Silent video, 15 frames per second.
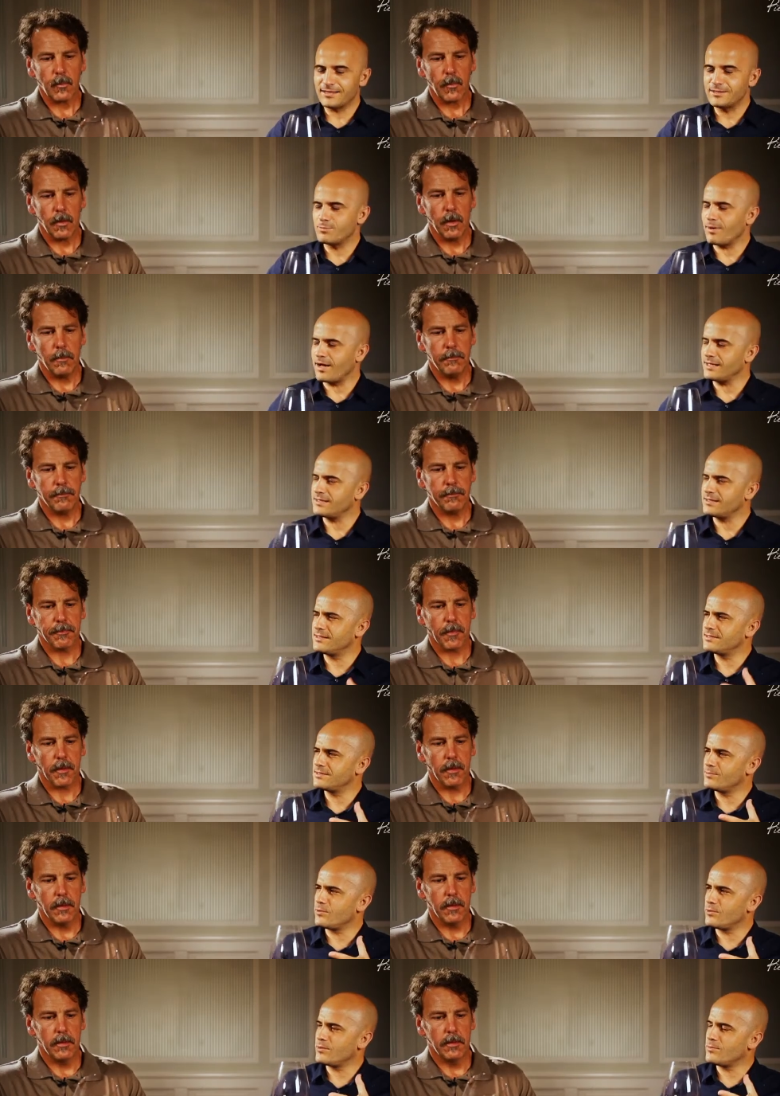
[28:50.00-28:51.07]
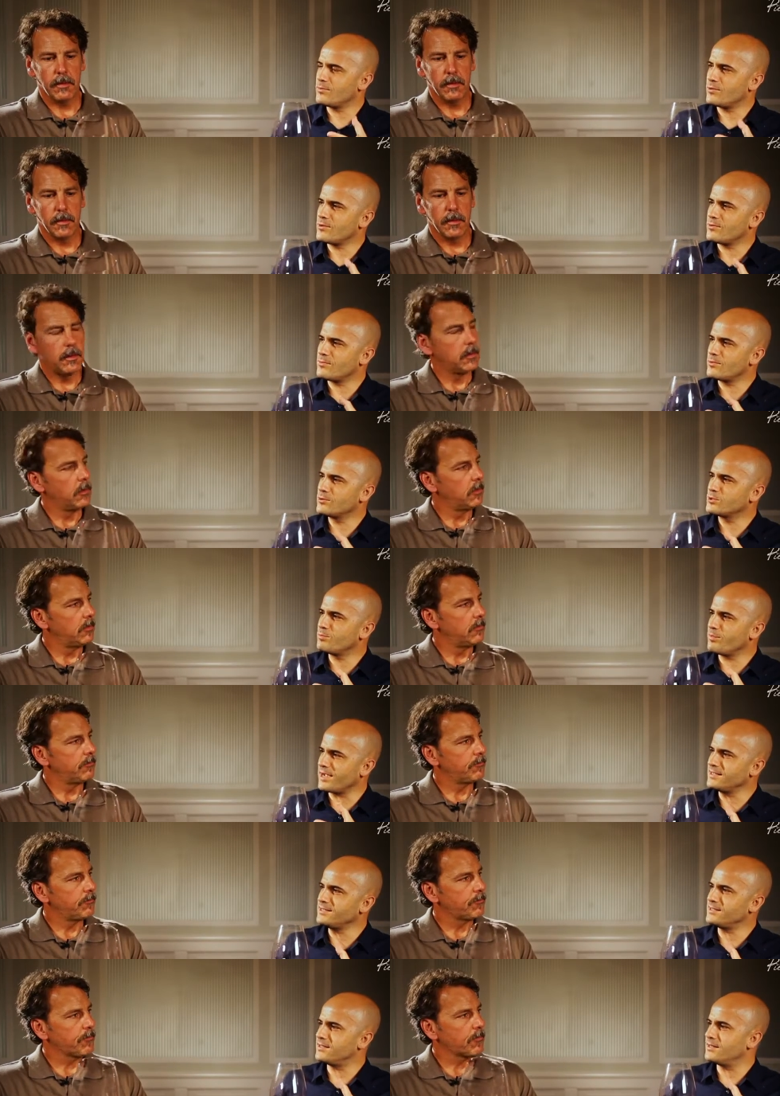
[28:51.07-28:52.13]
Speaker 1: the spice. It's more
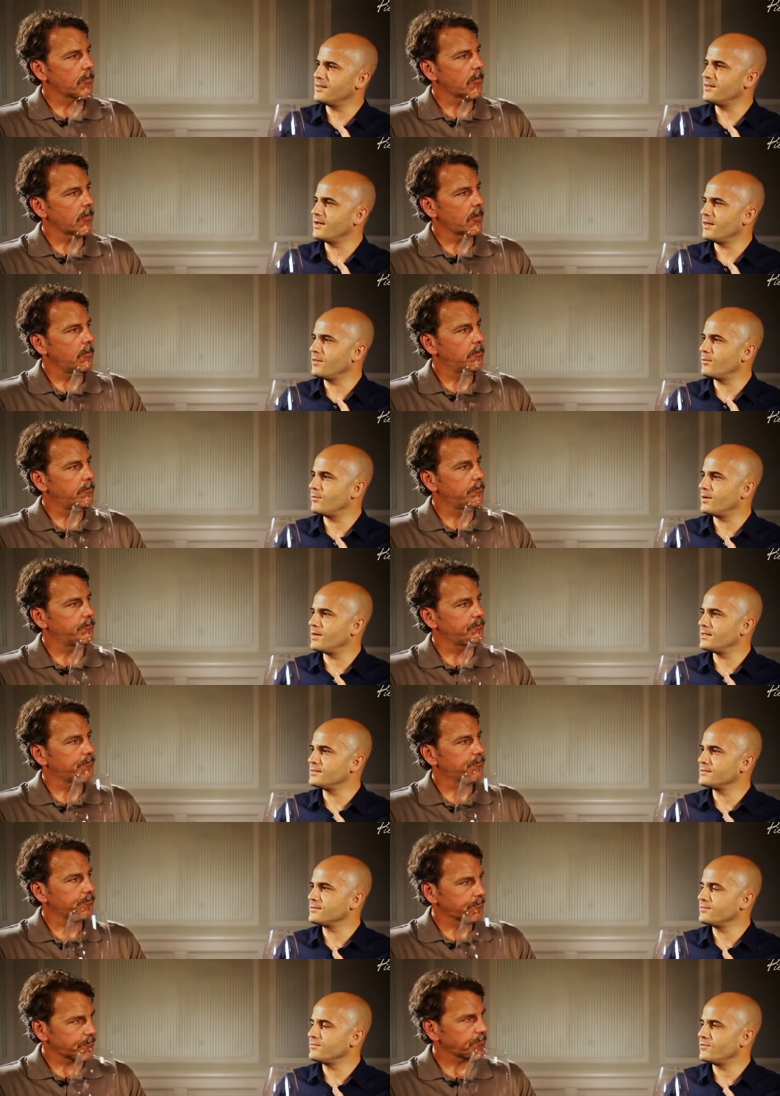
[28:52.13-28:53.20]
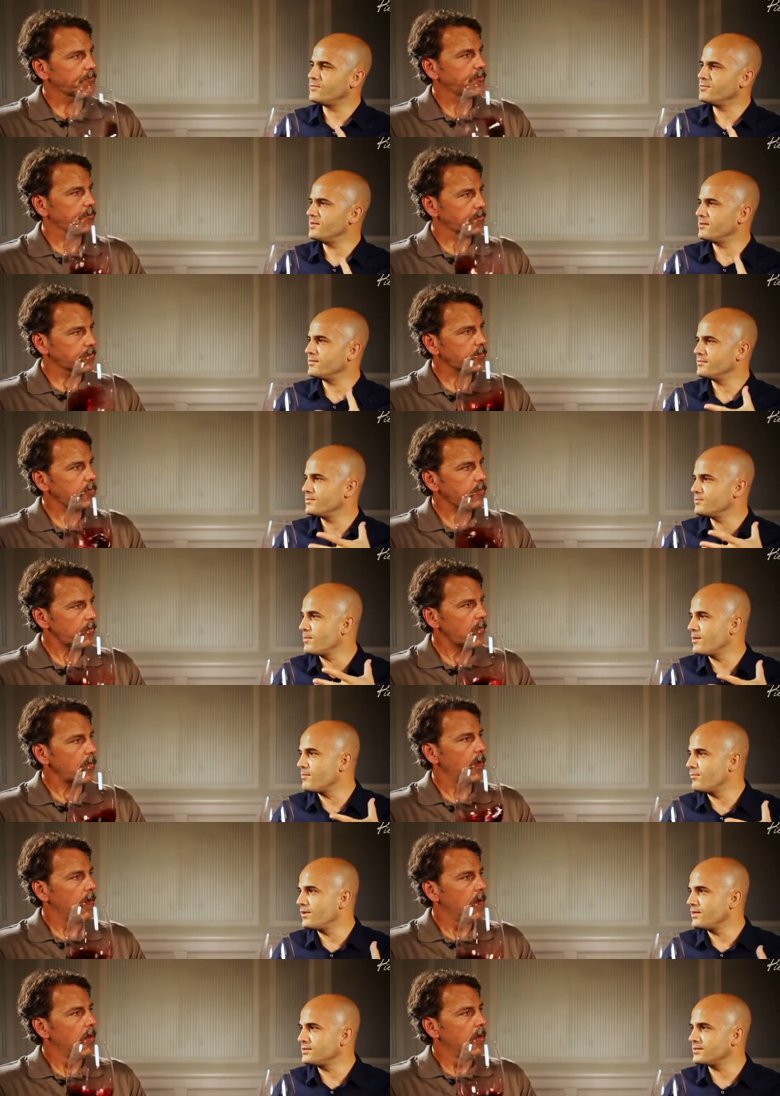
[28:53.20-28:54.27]
spicy than the other wines for me. It's my
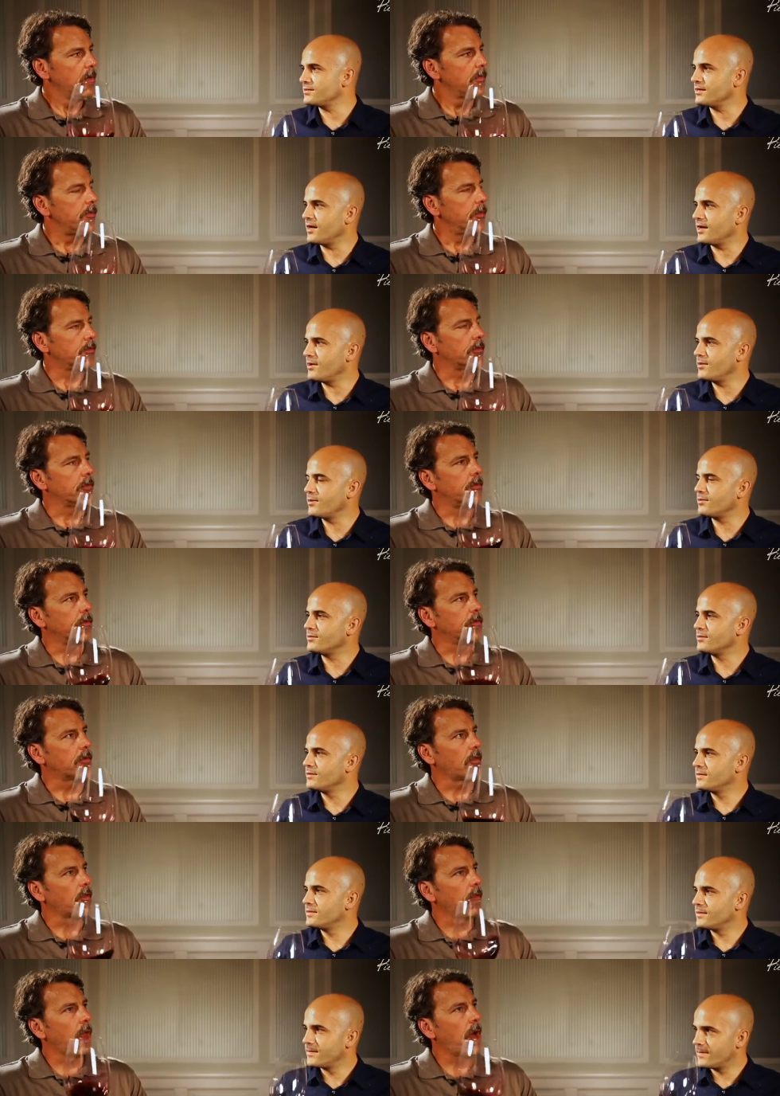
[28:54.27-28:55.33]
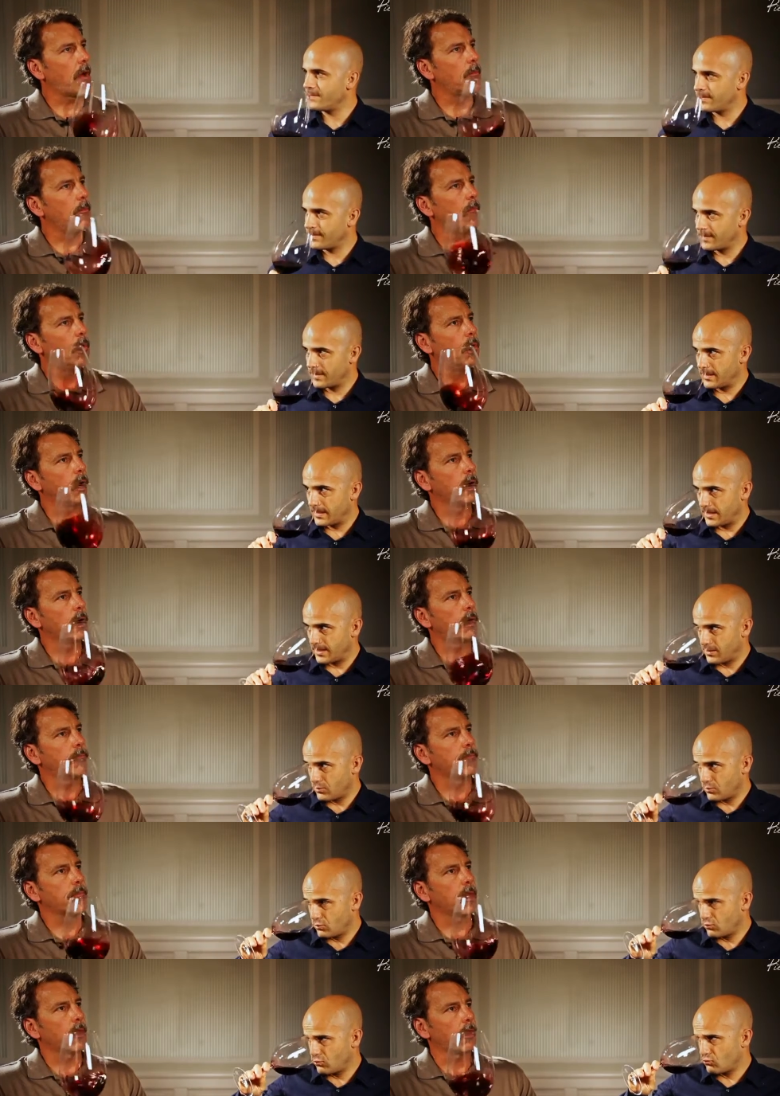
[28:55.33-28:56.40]
impression.
Speaker 2: There's a lot more
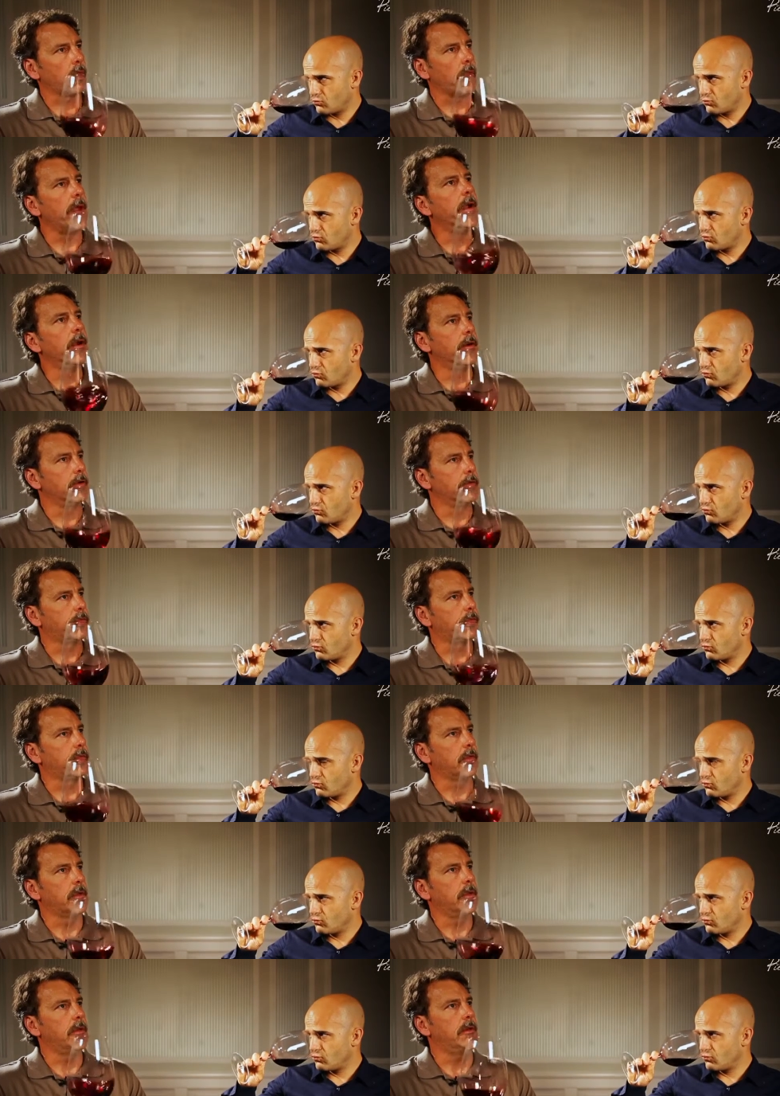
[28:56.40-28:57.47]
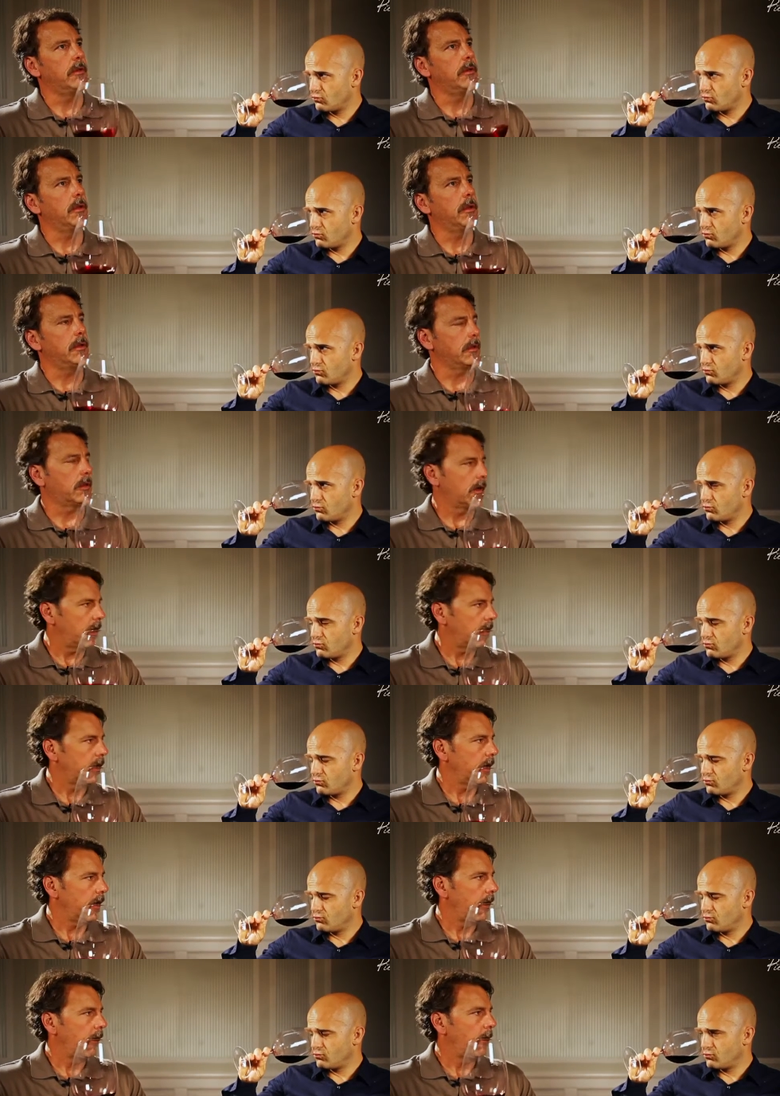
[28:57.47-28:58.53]
layers in
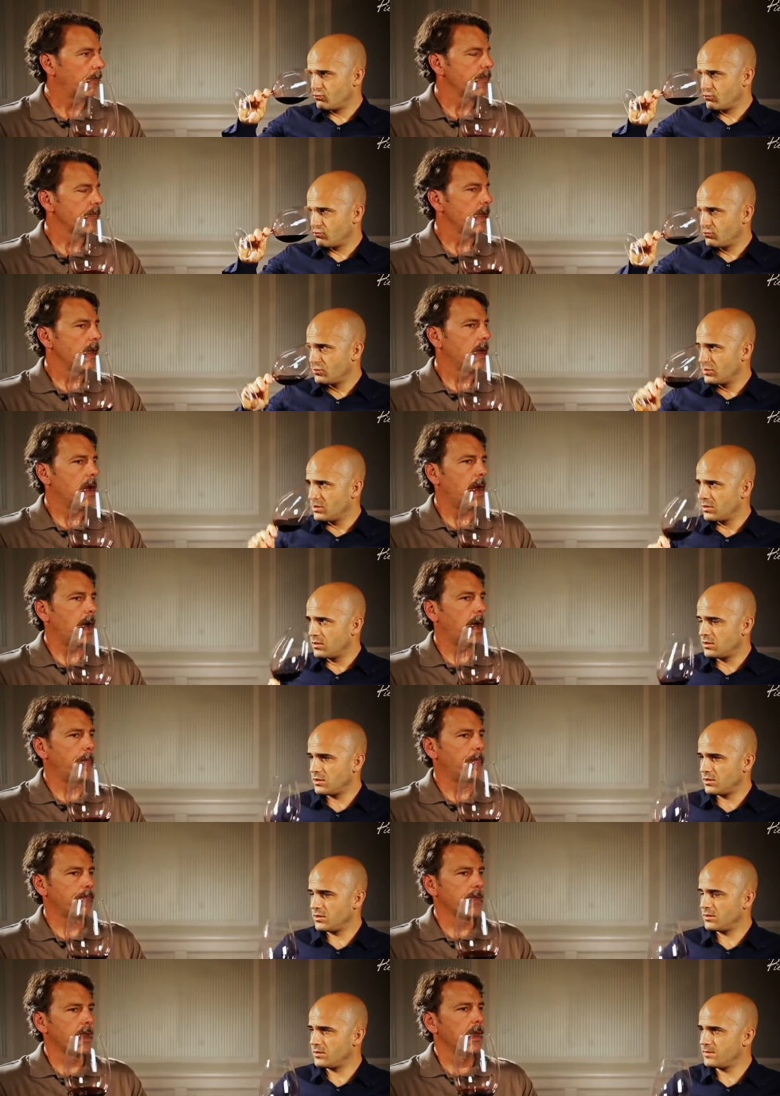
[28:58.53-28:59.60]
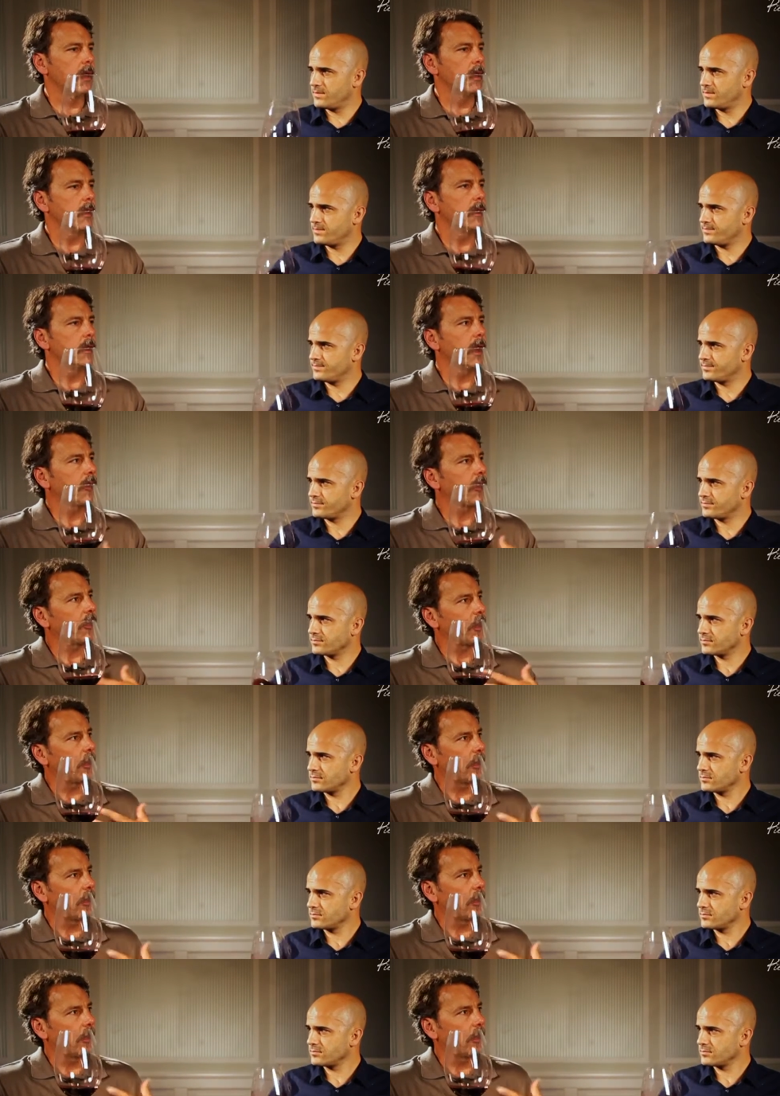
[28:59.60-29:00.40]
Cardinale. Not that the